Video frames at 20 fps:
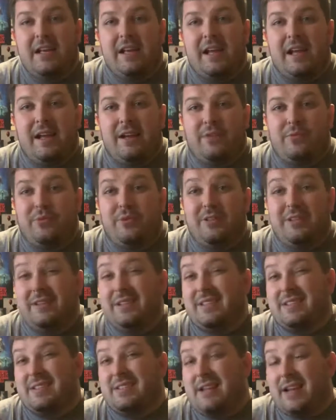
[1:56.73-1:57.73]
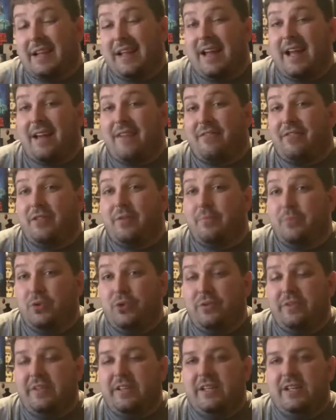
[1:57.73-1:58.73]
and really, the second half of the
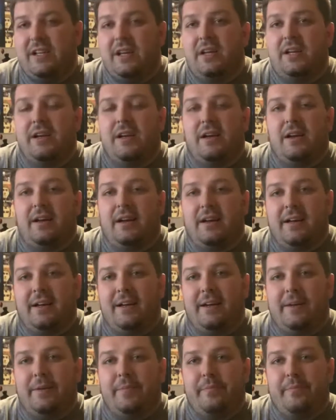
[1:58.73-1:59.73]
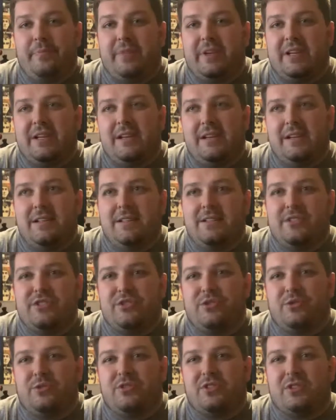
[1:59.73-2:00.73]
movie, um, because
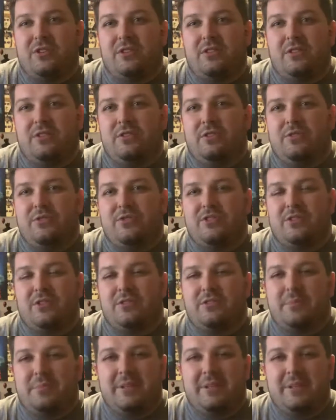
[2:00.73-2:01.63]
you start you start to